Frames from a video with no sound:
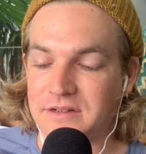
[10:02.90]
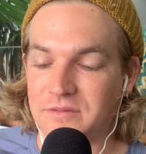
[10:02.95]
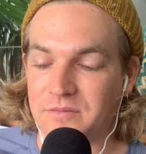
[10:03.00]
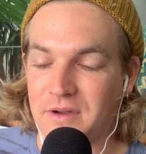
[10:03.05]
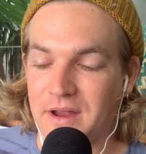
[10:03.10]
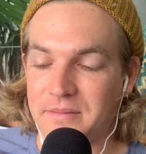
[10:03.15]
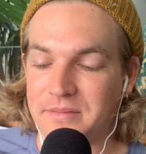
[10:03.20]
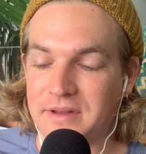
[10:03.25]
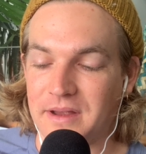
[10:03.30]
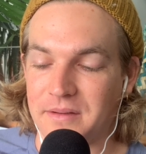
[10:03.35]

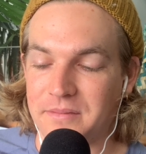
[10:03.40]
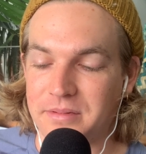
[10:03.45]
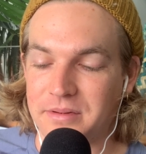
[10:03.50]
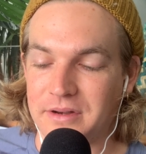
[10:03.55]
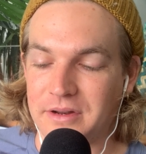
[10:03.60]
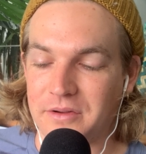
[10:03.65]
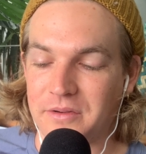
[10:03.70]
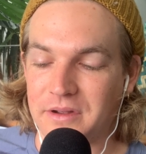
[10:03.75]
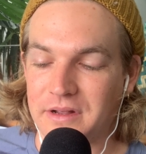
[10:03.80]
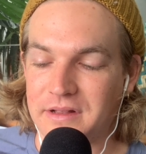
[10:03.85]
wiped out pretty
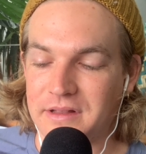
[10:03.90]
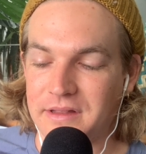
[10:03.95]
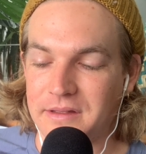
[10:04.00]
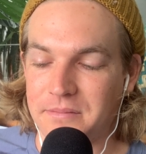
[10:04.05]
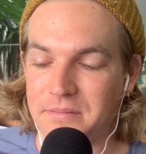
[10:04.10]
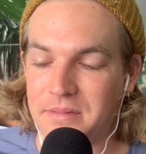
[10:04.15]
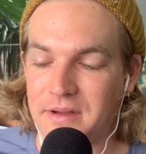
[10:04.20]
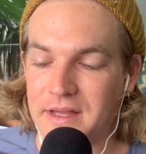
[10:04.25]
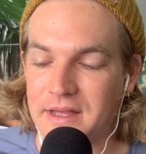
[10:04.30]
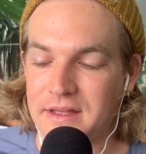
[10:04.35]
quickly.
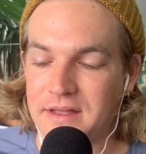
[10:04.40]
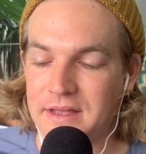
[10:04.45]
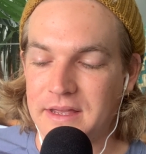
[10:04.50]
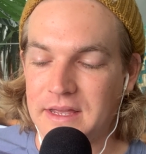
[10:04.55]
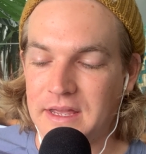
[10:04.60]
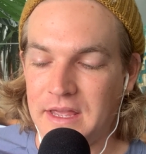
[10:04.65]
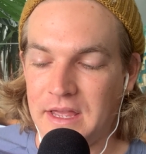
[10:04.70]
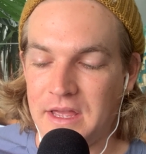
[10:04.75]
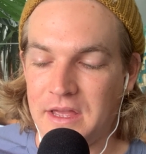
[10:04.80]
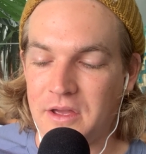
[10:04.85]
But
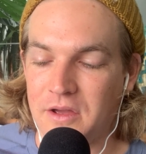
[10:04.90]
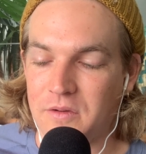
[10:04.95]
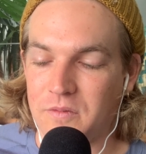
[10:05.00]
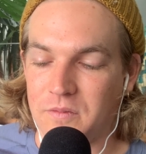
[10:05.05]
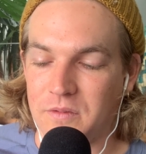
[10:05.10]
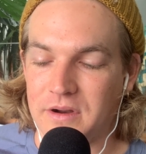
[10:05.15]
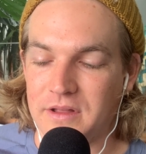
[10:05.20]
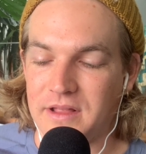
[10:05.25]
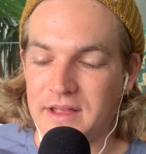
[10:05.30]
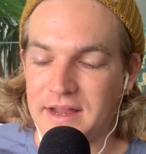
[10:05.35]

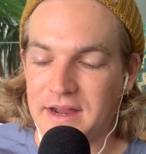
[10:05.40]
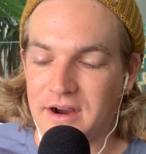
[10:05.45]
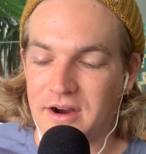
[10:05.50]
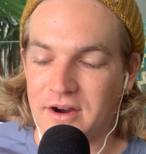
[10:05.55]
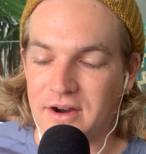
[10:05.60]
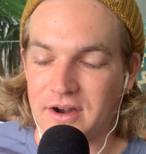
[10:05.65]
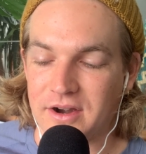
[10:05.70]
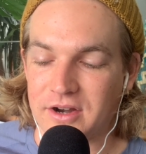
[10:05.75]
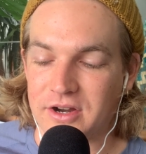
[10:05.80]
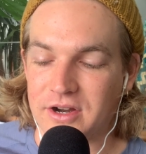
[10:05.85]
where they
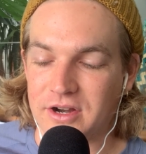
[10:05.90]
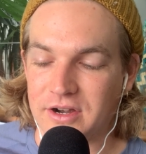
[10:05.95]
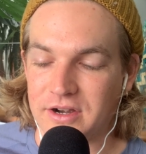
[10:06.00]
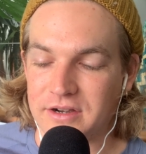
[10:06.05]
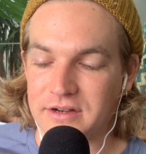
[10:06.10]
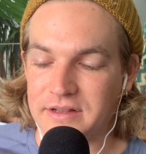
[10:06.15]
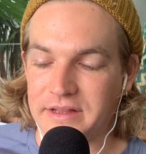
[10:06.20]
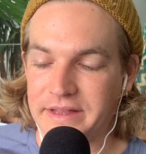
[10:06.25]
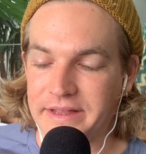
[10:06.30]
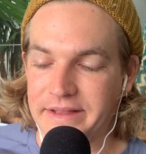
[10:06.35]
are
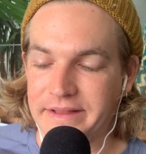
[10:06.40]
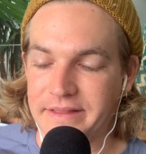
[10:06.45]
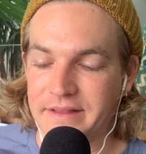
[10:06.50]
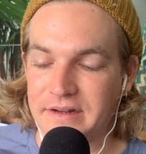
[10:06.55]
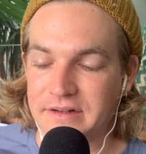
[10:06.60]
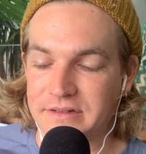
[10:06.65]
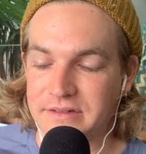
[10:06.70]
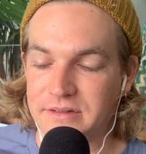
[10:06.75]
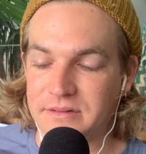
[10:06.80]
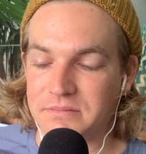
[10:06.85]
currently,
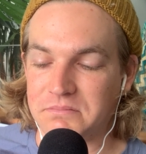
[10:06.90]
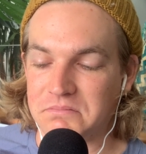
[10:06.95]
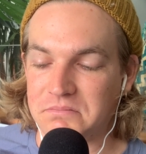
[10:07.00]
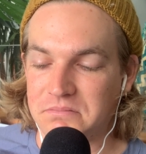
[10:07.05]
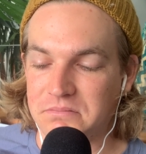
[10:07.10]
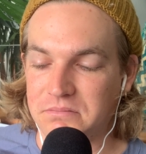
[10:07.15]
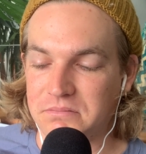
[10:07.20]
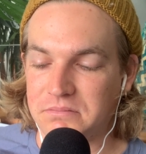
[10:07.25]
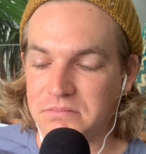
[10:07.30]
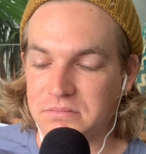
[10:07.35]
there's
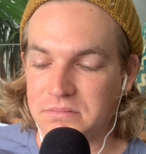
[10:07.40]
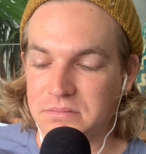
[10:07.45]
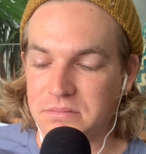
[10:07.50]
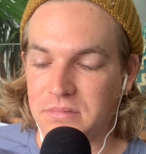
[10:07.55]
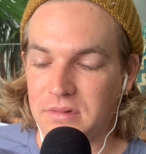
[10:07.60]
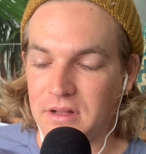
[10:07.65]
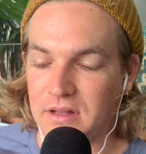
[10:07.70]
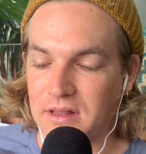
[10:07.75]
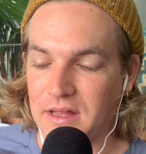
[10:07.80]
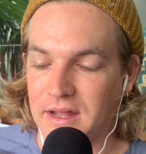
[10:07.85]

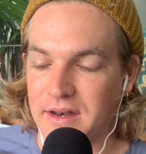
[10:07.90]
a lot